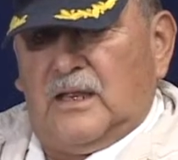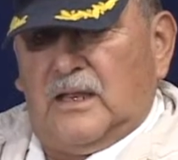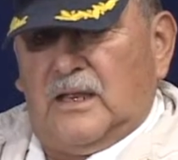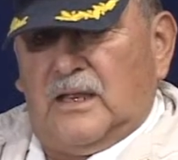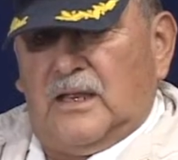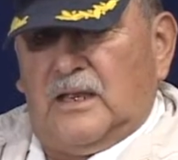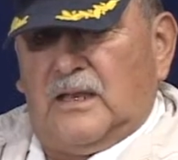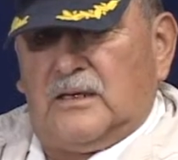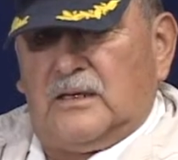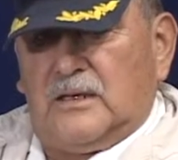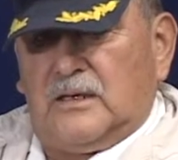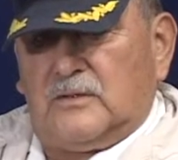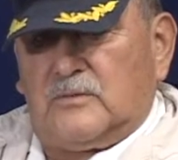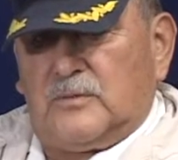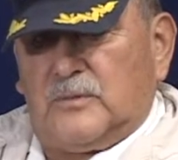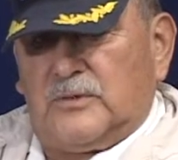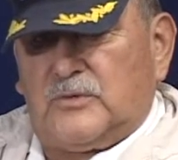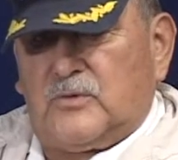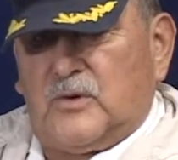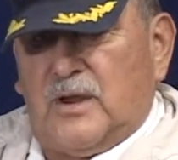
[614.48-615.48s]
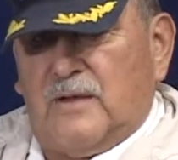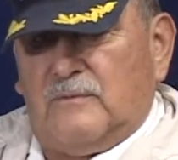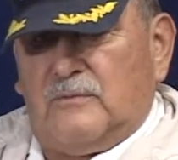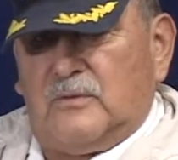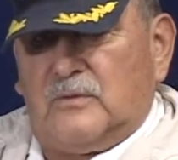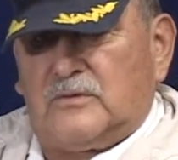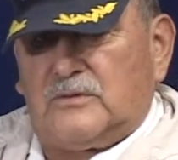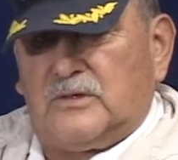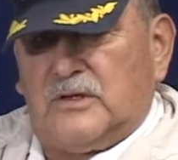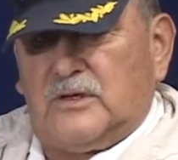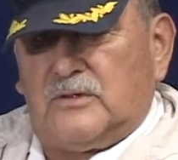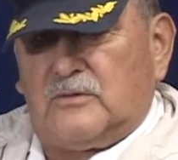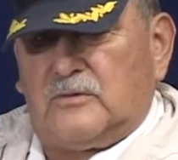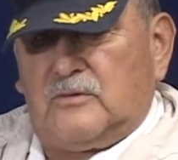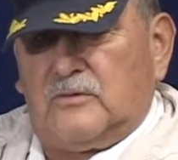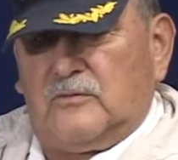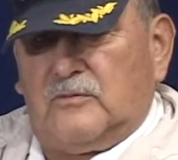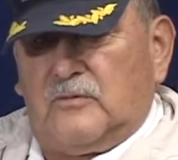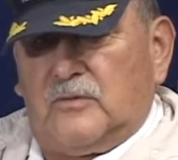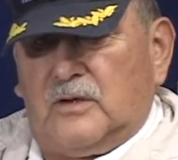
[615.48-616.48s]
And as we traveled uh,
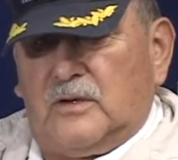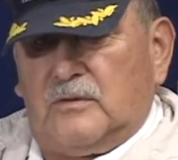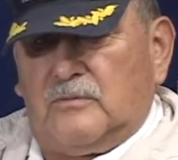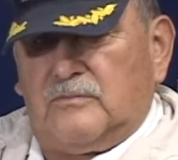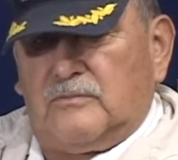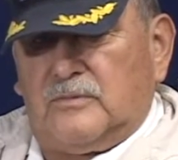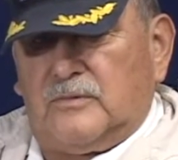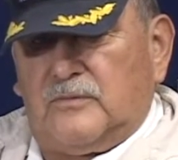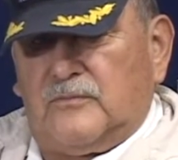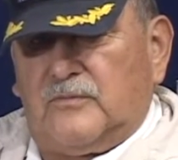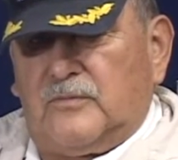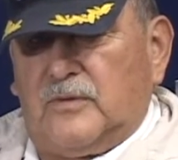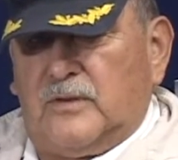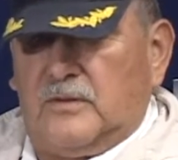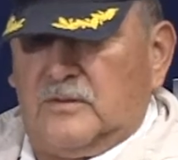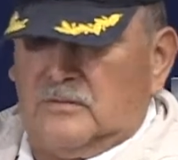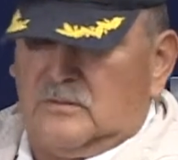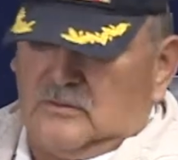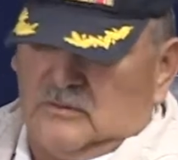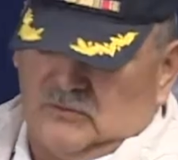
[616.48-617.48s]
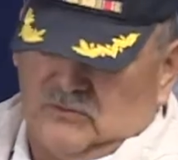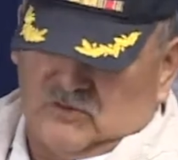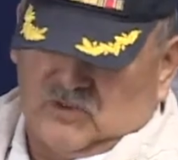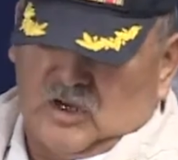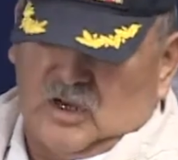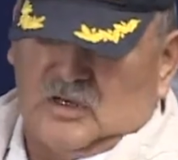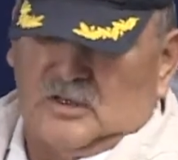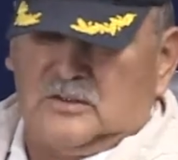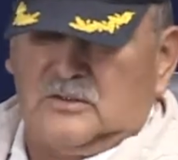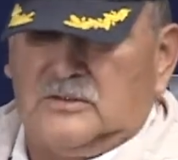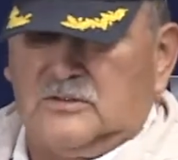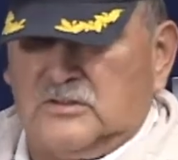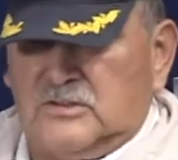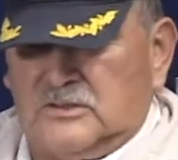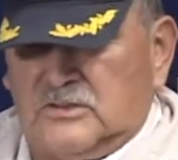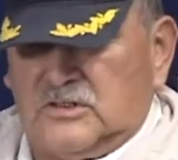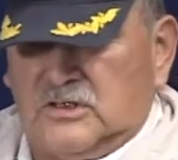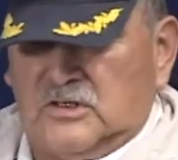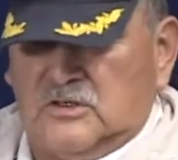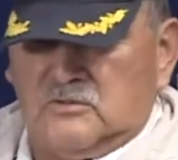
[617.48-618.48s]
through um, Luzon, this
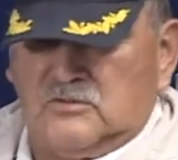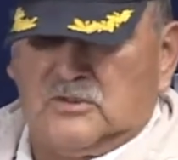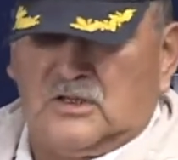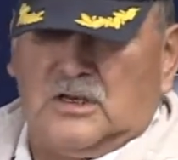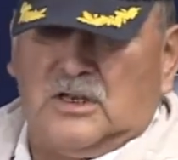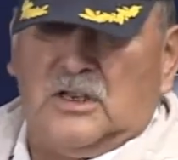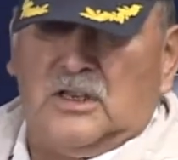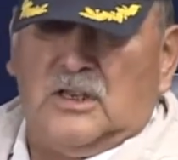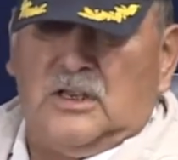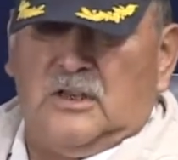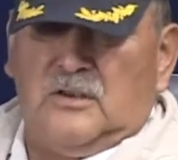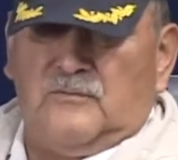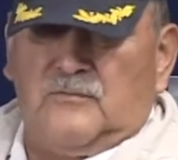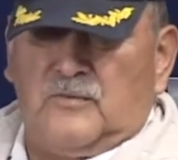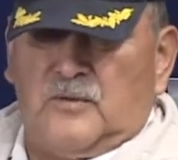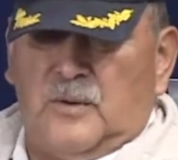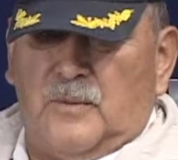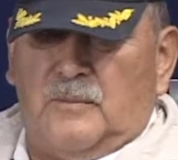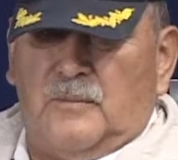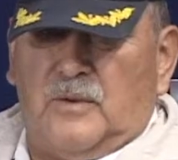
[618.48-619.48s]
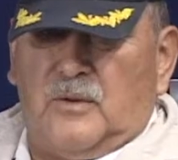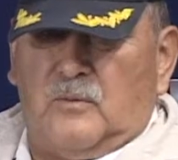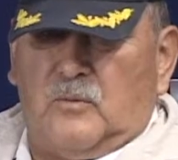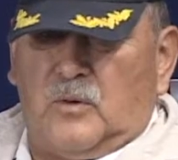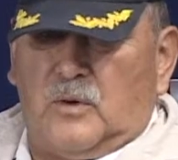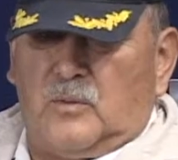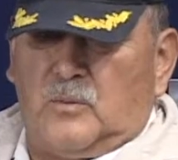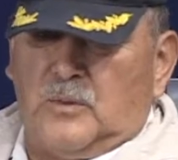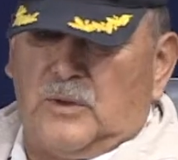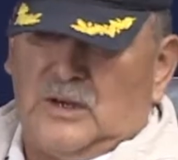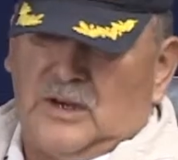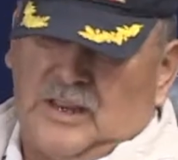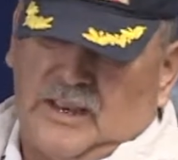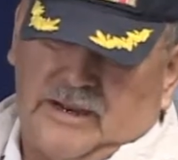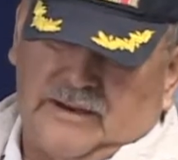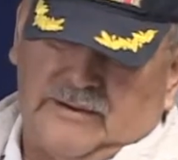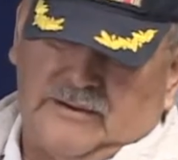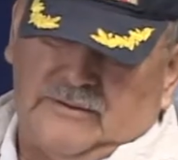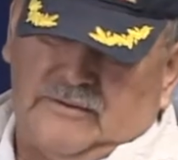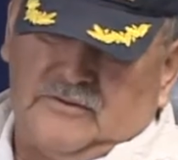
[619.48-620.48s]
is in Luzon, from uh, where we
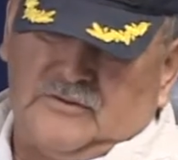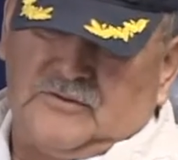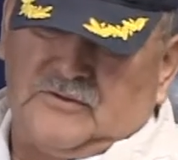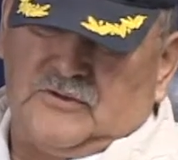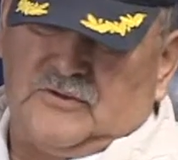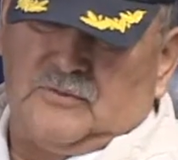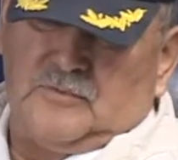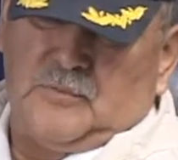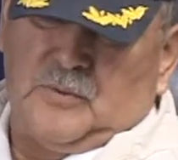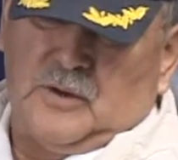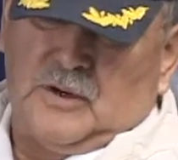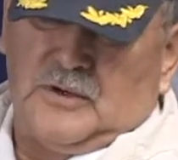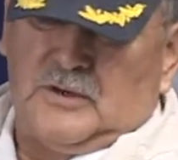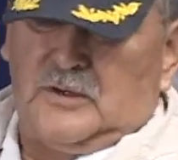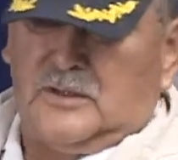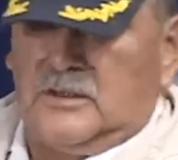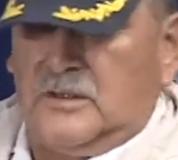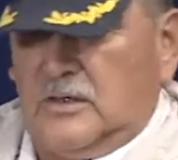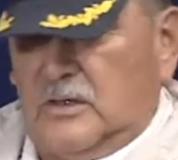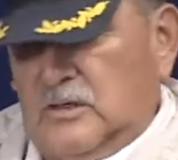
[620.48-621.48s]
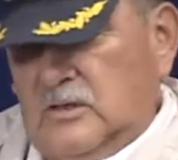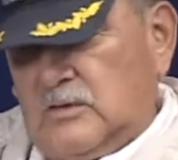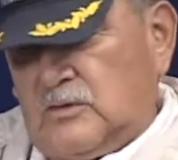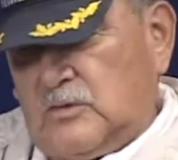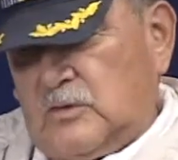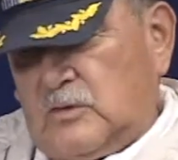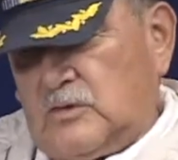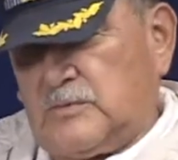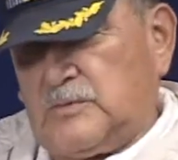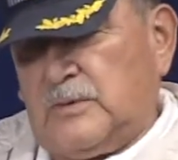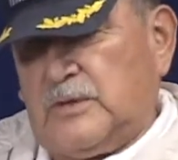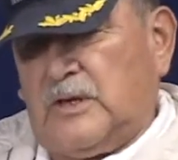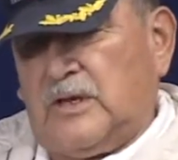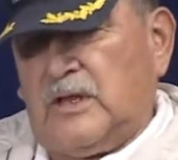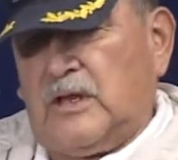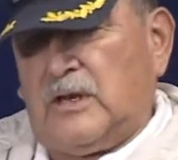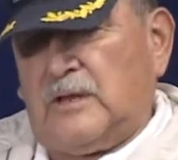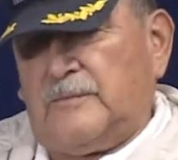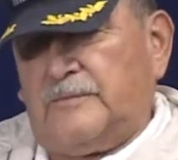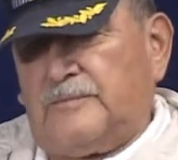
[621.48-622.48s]
landed in the southern part uh, towards
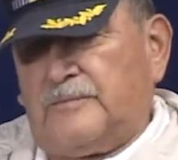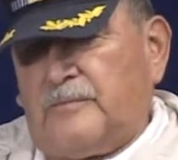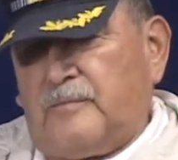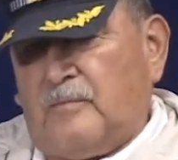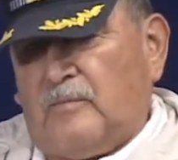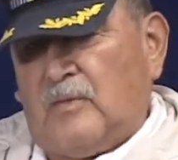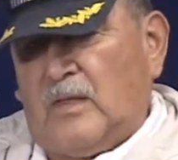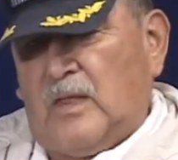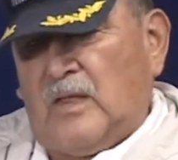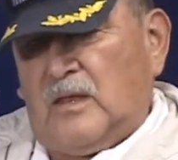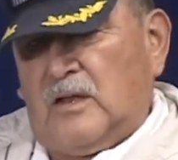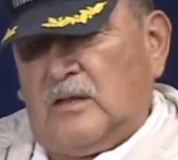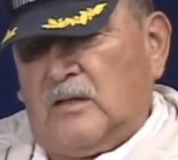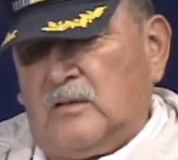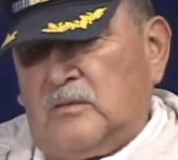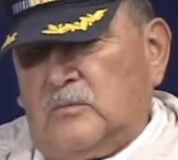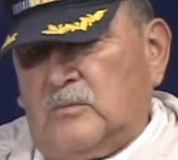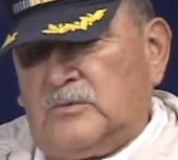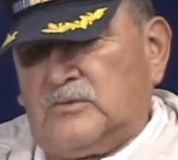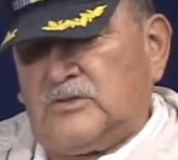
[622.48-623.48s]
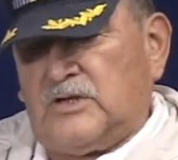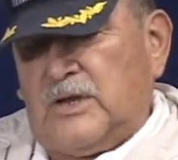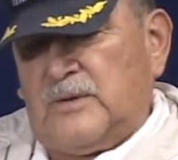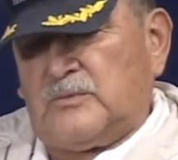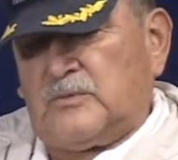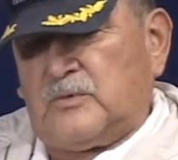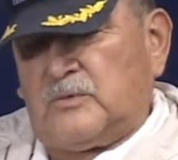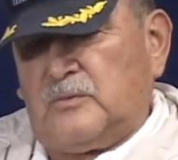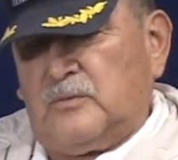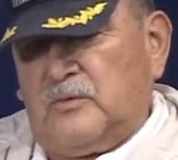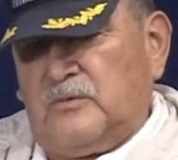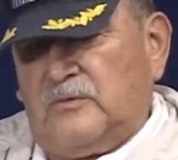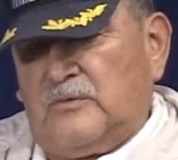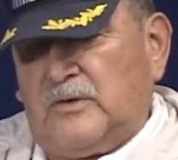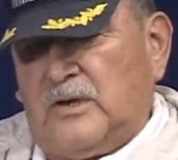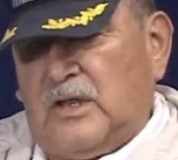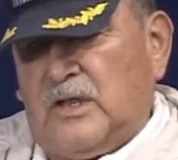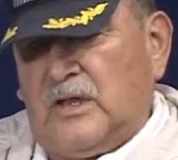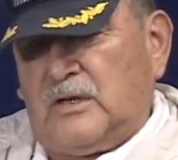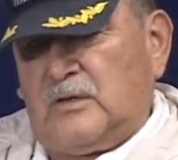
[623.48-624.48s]
Manila, uh, the Japs were
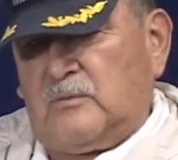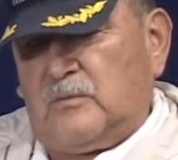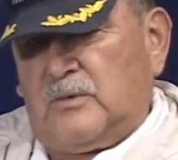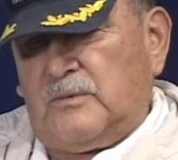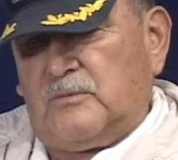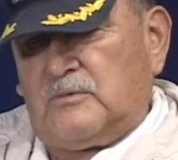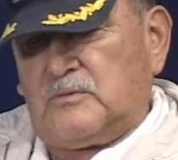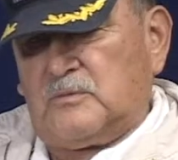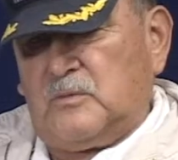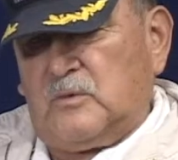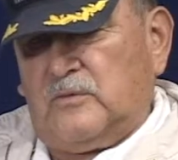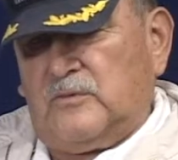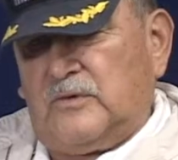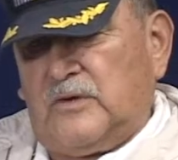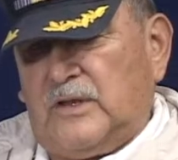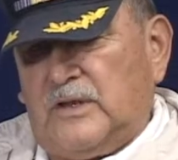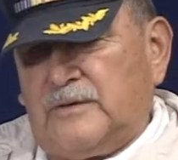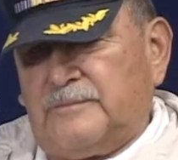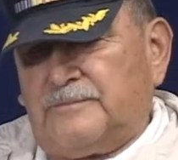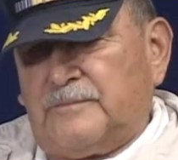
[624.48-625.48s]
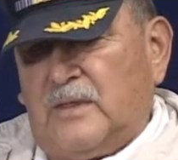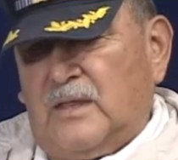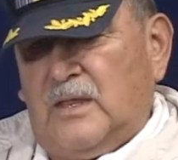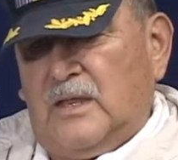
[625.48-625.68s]
moving out and we was moving in.